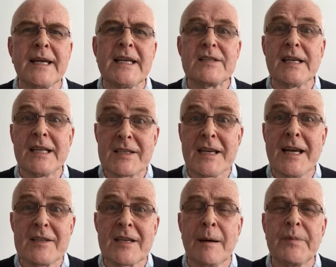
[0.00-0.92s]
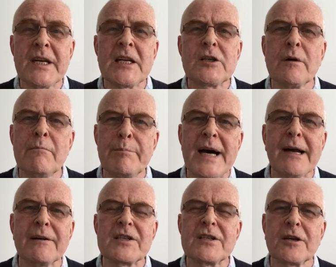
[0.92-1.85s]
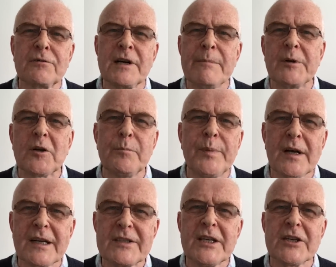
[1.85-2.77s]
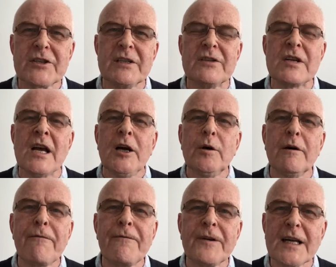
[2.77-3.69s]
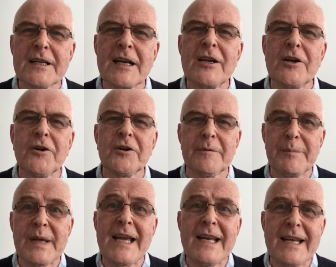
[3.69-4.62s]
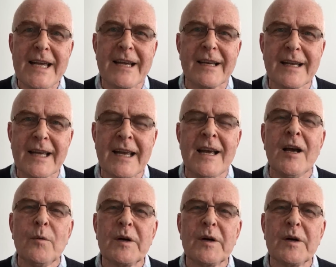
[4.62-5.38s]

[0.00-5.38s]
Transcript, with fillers: case they say something to embarrass the criminal politicians who are flooding Europe illegally